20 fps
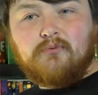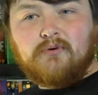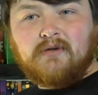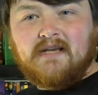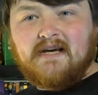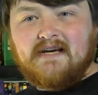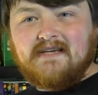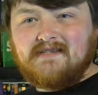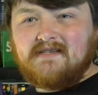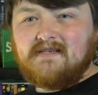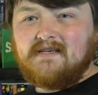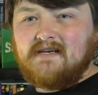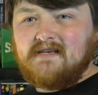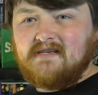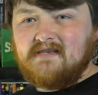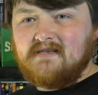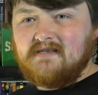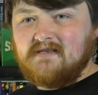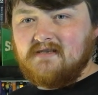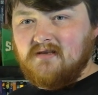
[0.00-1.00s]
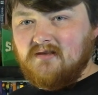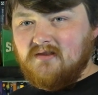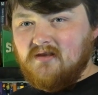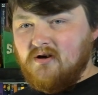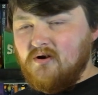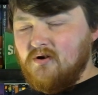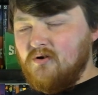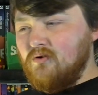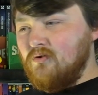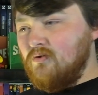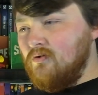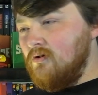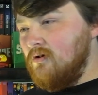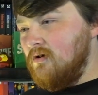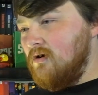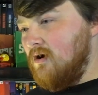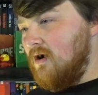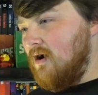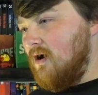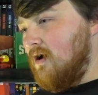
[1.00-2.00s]
with Laserdiscs, though
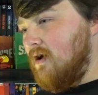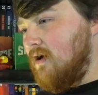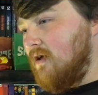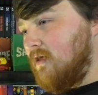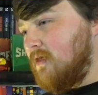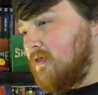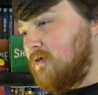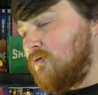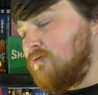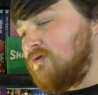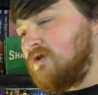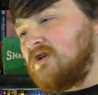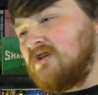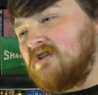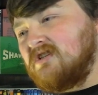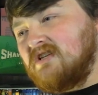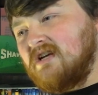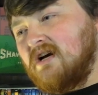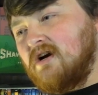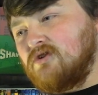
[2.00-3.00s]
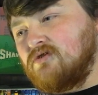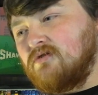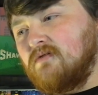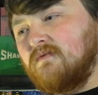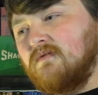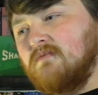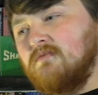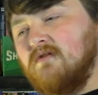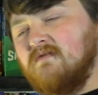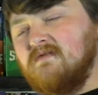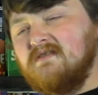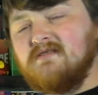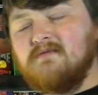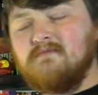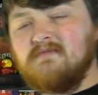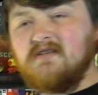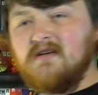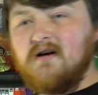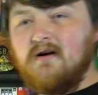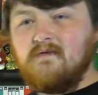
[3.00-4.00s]
through the nostalgia of the movies
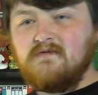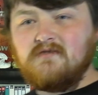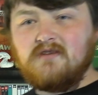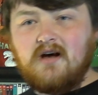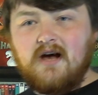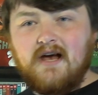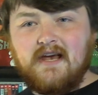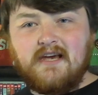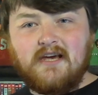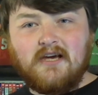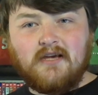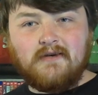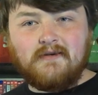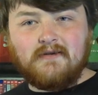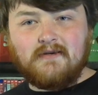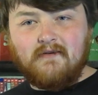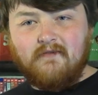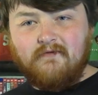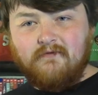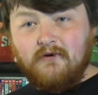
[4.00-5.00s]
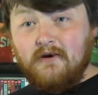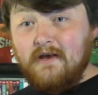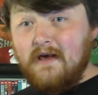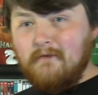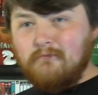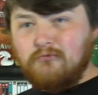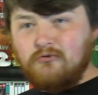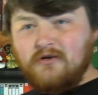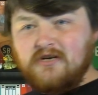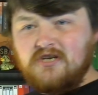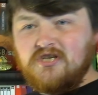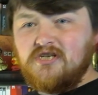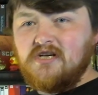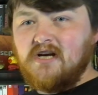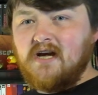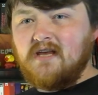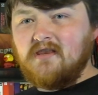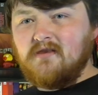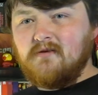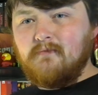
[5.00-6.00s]
themselves, I can fully
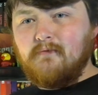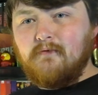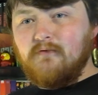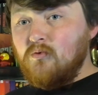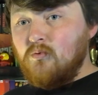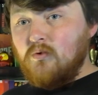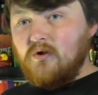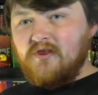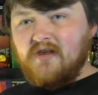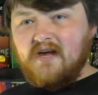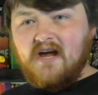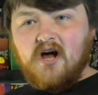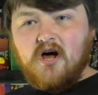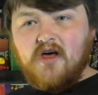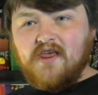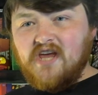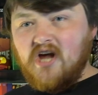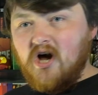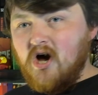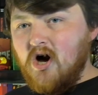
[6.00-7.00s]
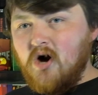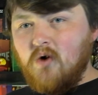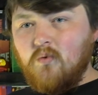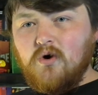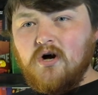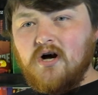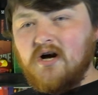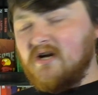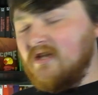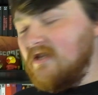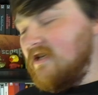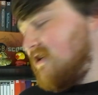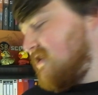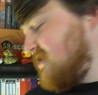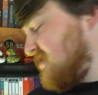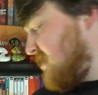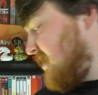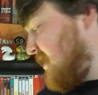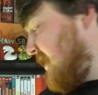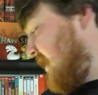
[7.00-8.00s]
appreciate them for what they are. The artwork and the
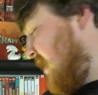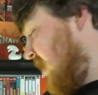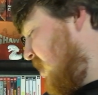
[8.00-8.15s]
design,